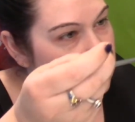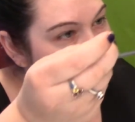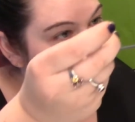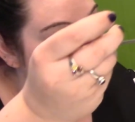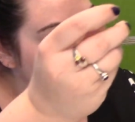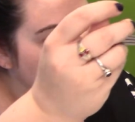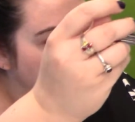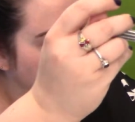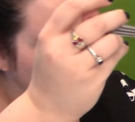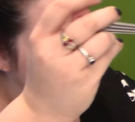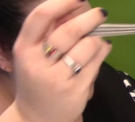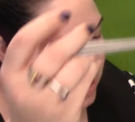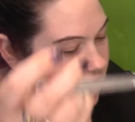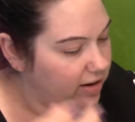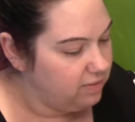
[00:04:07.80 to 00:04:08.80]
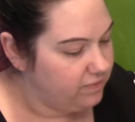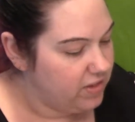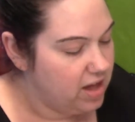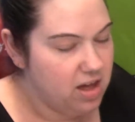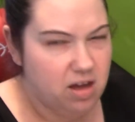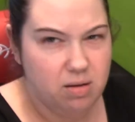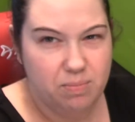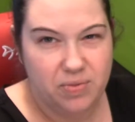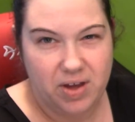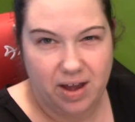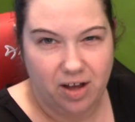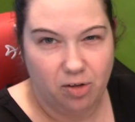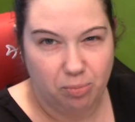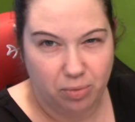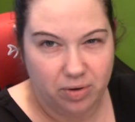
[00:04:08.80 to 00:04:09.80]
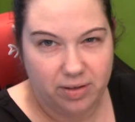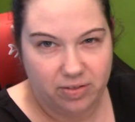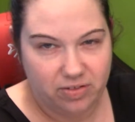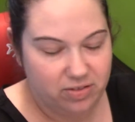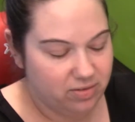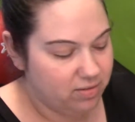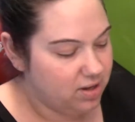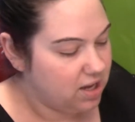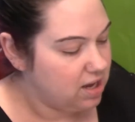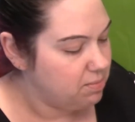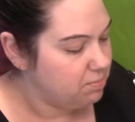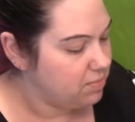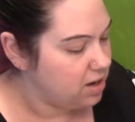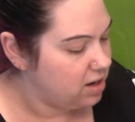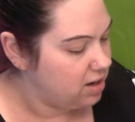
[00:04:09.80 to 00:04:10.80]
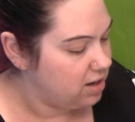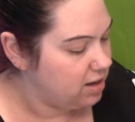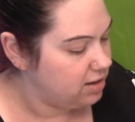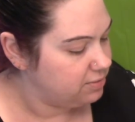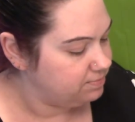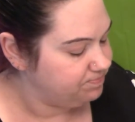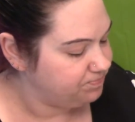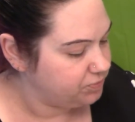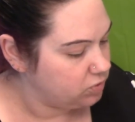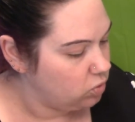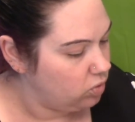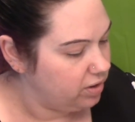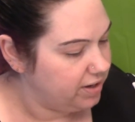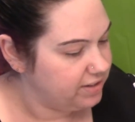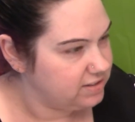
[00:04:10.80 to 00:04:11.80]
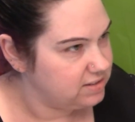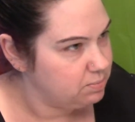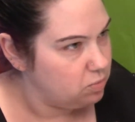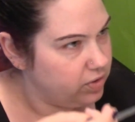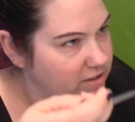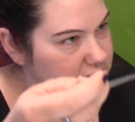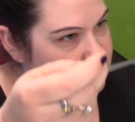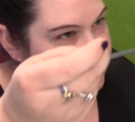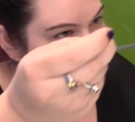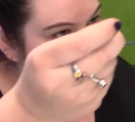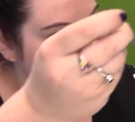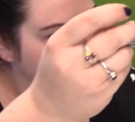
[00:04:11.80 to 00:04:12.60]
evaporates out of them, they help with keep my orchids moist.